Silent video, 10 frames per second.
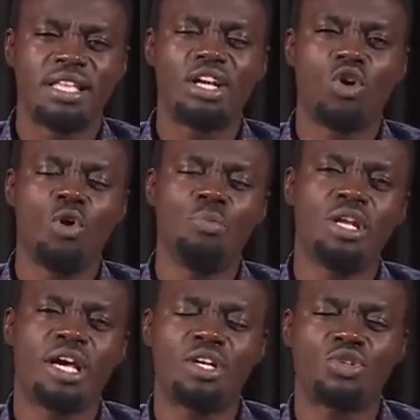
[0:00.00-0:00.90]
That the
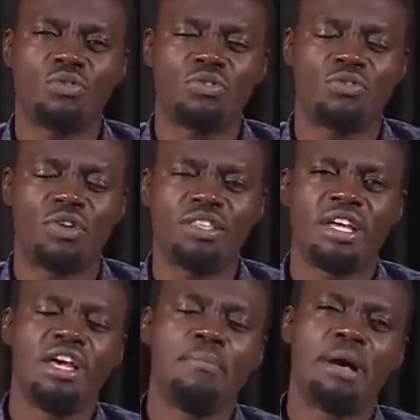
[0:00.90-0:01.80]
communication of your
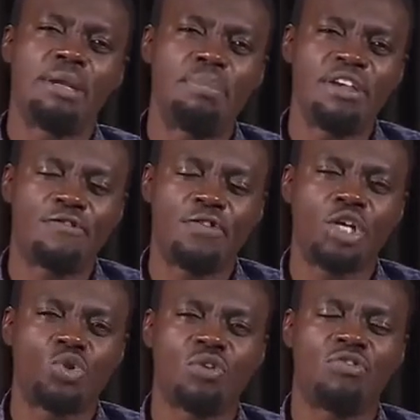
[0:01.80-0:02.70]
faith might be
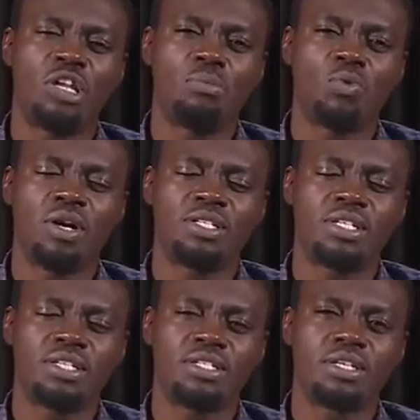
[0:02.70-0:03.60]
effectual, Philemon 1
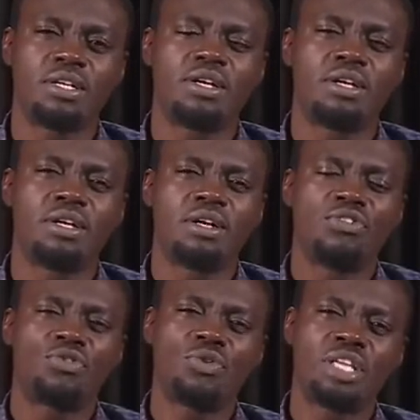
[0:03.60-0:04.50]
6,
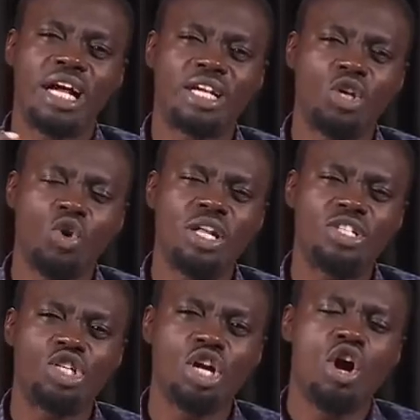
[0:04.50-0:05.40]
through the
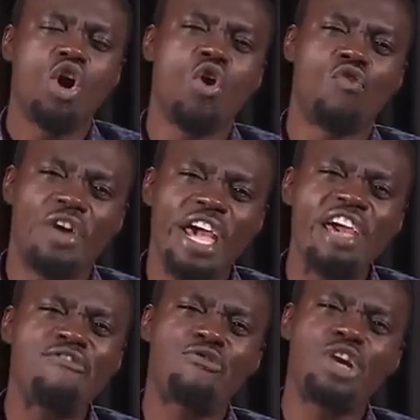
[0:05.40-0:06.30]
acknowledging of
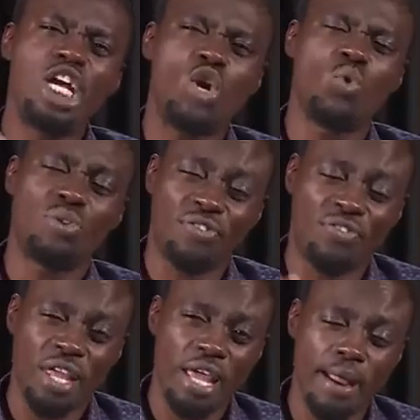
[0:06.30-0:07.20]
every good
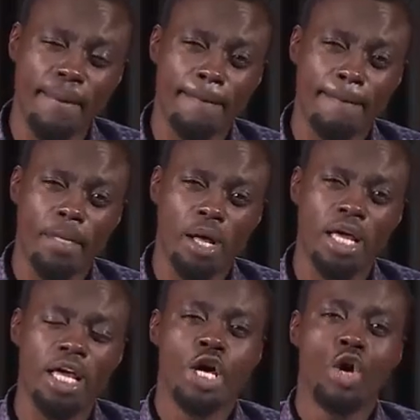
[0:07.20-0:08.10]
thing,
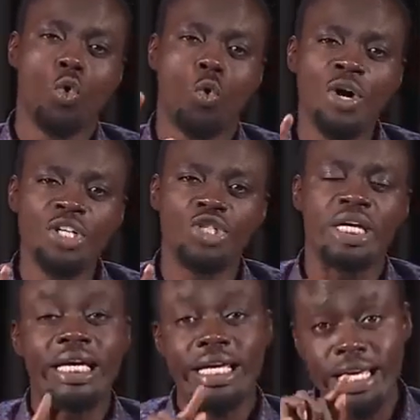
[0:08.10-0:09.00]
okay,
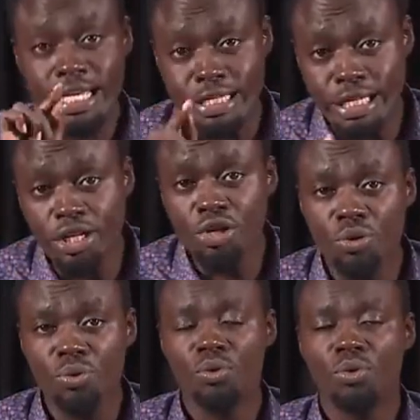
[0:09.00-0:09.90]
which is
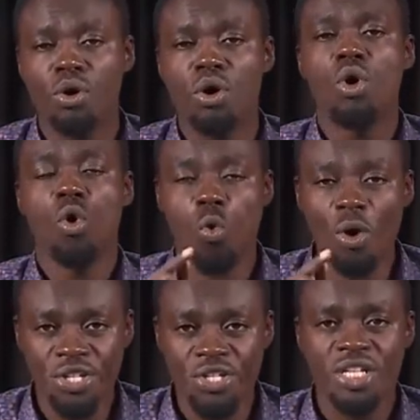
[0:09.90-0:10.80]
you,
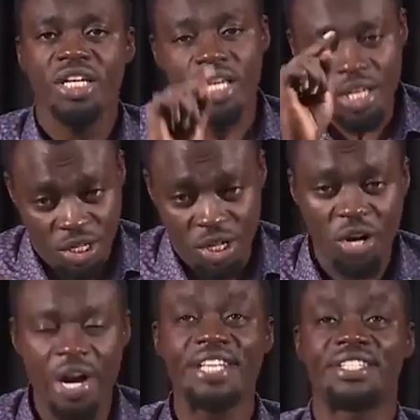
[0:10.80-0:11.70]
which is
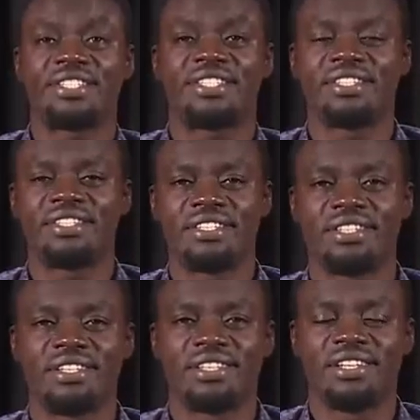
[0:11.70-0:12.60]
in Christ.
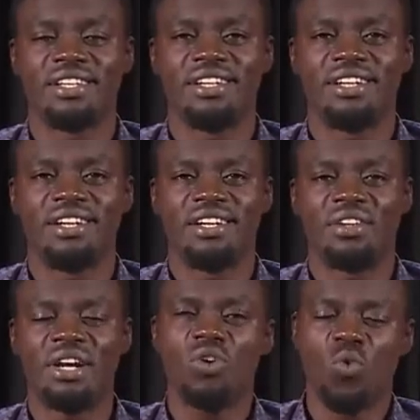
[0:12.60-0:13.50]

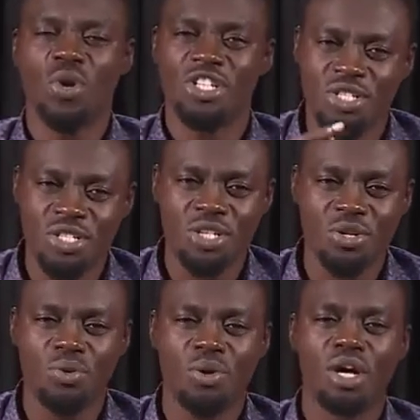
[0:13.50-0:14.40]
All right? Which is in
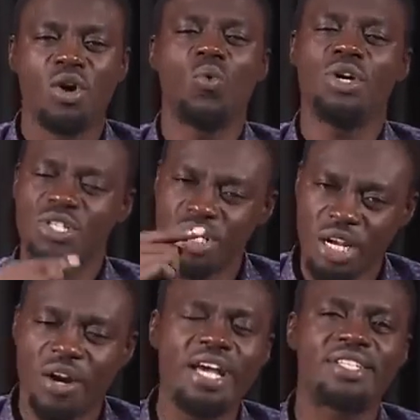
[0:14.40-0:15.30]
you, which is
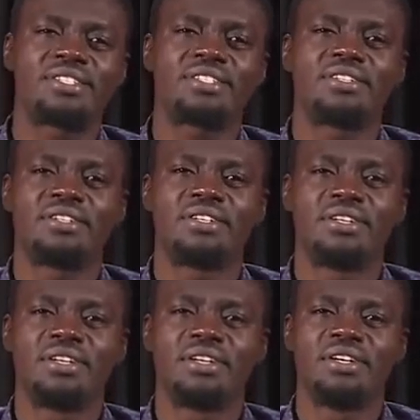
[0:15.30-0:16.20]
in Christ.
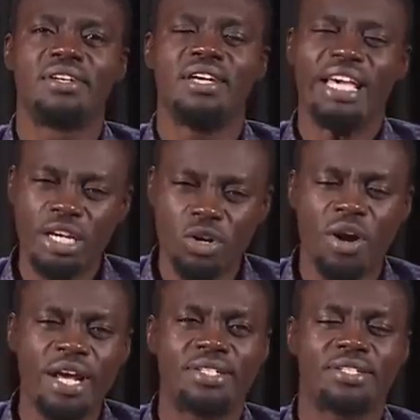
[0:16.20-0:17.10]
In
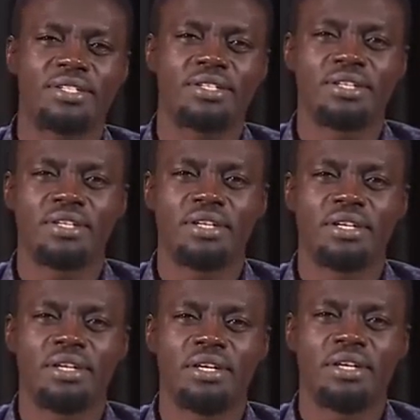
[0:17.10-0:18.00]
Christ.
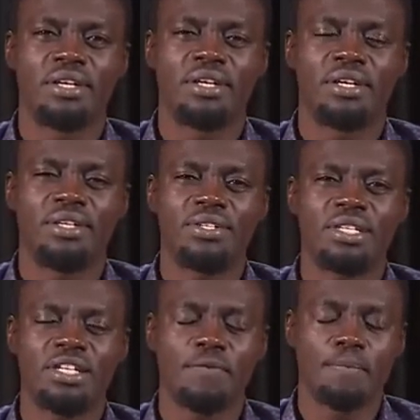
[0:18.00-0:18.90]
You
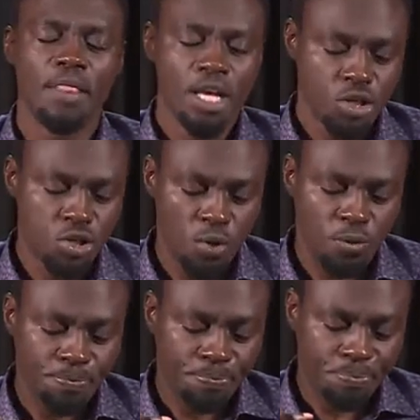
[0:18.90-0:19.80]
see?
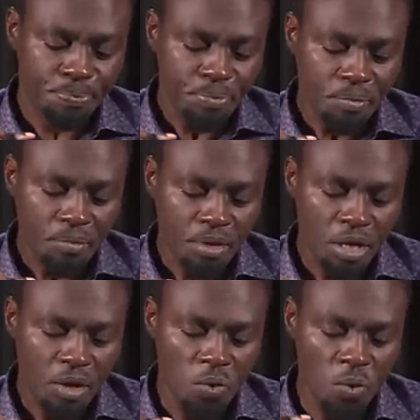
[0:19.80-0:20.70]
So,
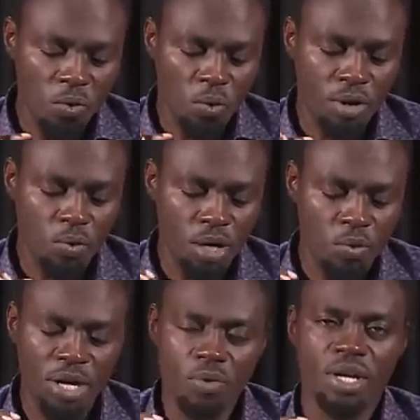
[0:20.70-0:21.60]
when,
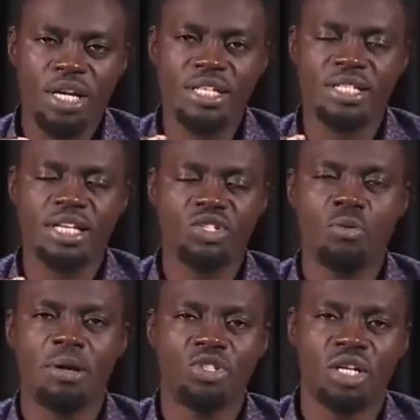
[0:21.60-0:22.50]
when, when, when he says
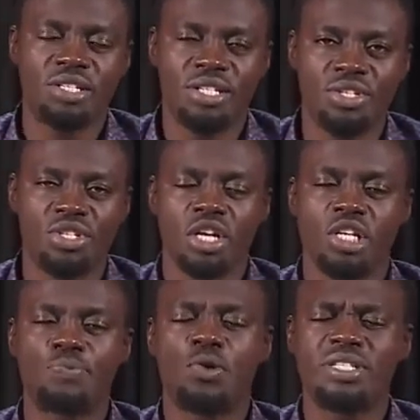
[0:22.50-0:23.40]
no man shall teach,
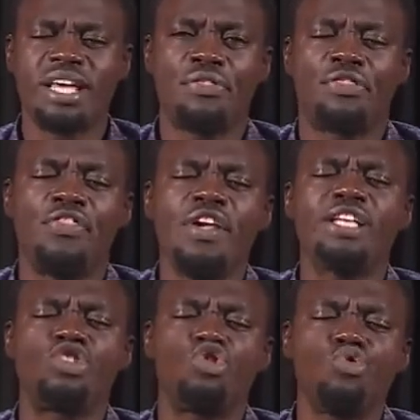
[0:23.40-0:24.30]
it's because there are
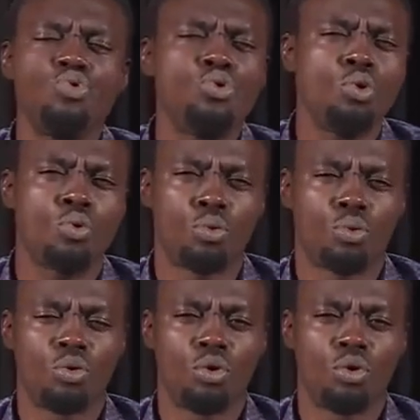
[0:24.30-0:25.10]
things you know.